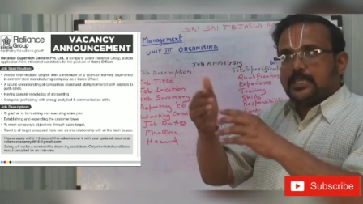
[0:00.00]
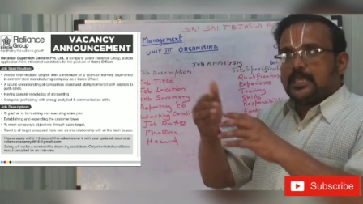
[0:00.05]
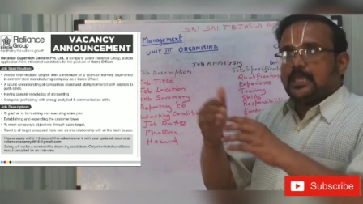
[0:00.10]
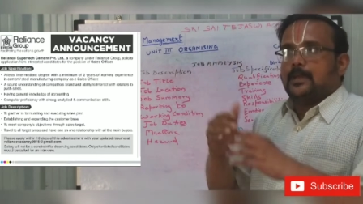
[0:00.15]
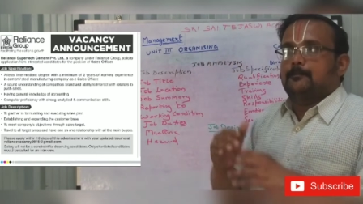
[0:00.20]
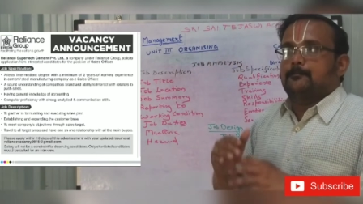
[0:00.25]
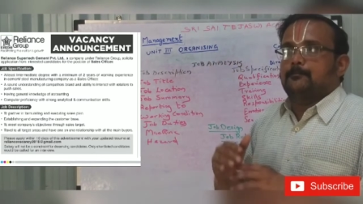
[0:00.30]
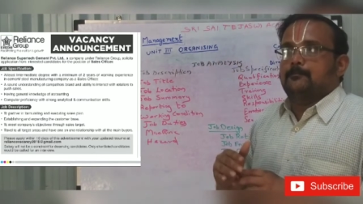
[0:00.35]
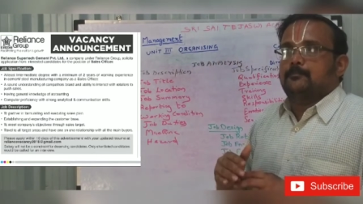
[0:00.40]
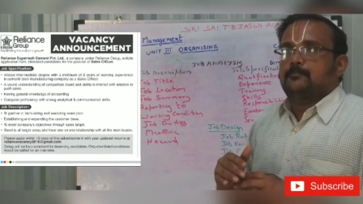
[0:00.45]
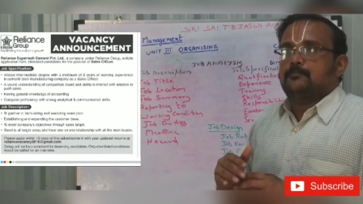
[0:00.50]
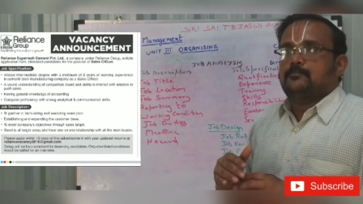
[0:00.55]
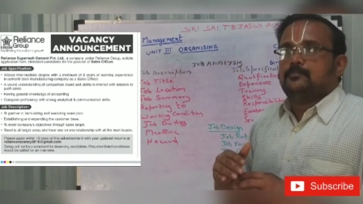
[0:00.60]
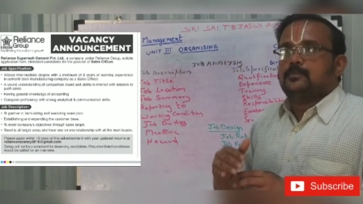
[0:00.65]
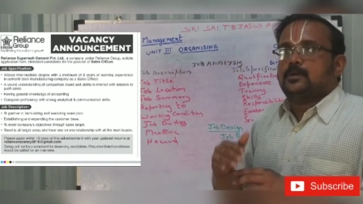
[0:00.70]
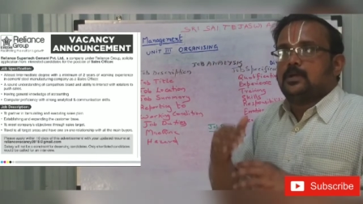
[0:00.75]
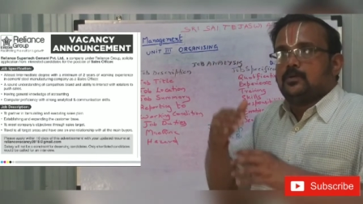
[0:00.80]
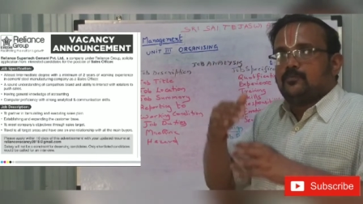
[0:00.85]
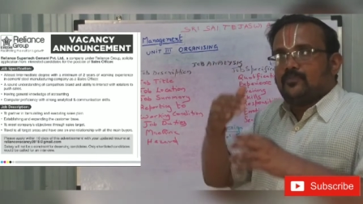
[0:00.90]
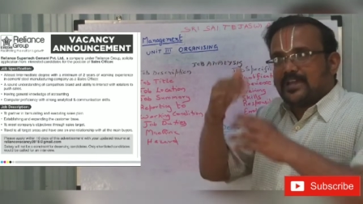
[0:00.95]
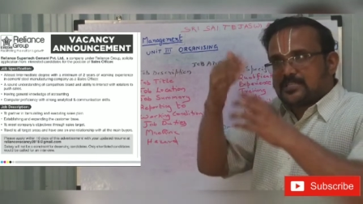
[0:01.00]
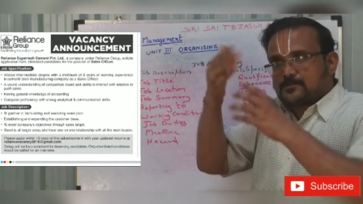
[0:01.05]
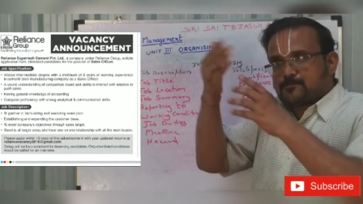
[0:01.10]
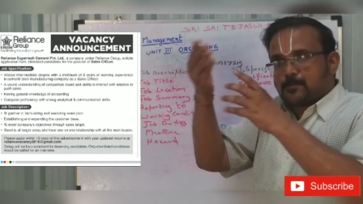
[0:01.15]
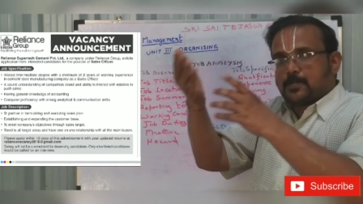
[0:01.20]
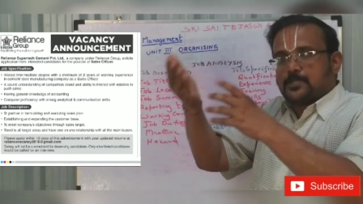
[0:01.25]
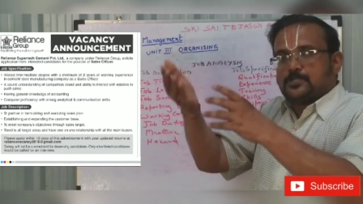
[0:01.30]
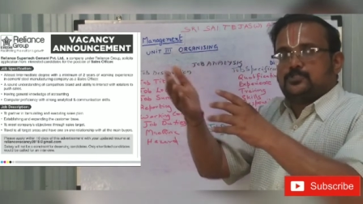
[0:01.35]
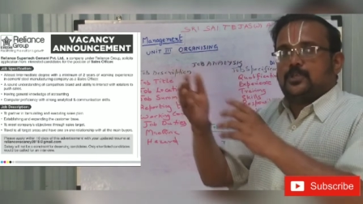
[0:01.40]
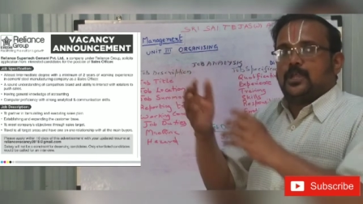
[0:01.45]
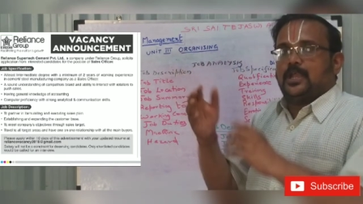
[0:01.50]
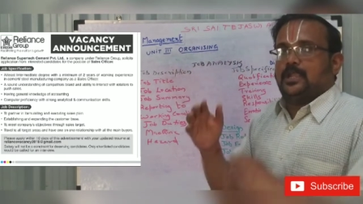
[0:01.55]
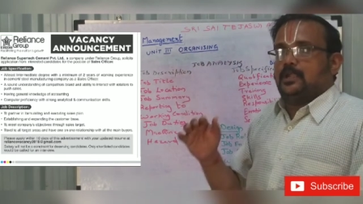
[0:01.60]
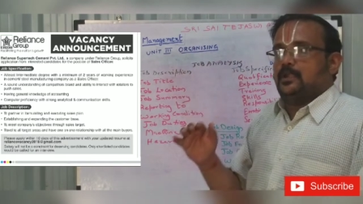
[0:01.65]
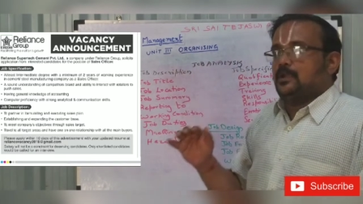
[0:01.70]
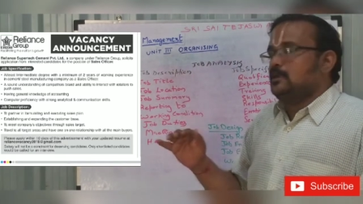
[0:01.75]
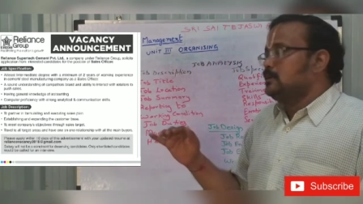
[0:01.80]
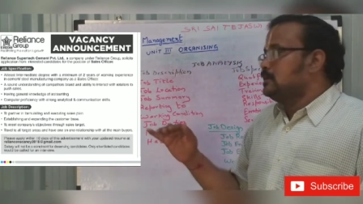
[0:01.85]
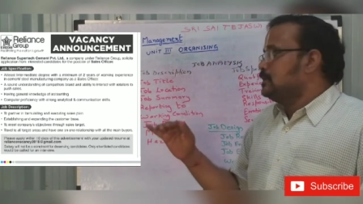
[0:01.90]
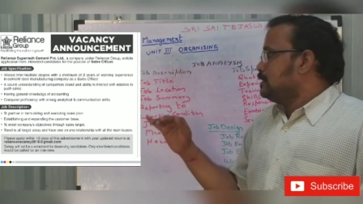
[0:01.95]
GM, vice
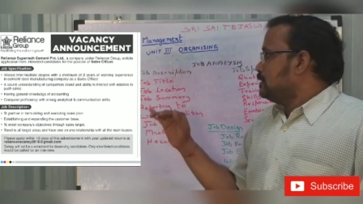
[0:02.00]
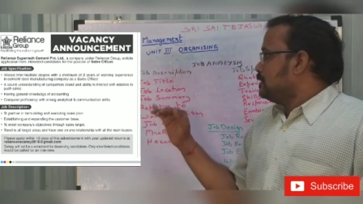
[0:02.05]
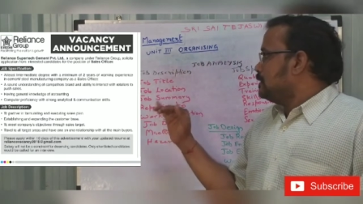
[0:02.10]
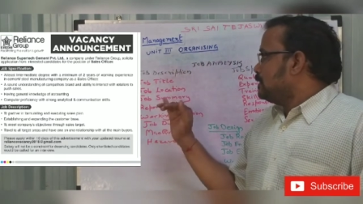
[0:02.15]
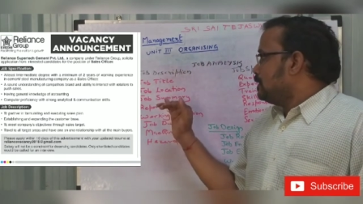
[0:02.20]
president.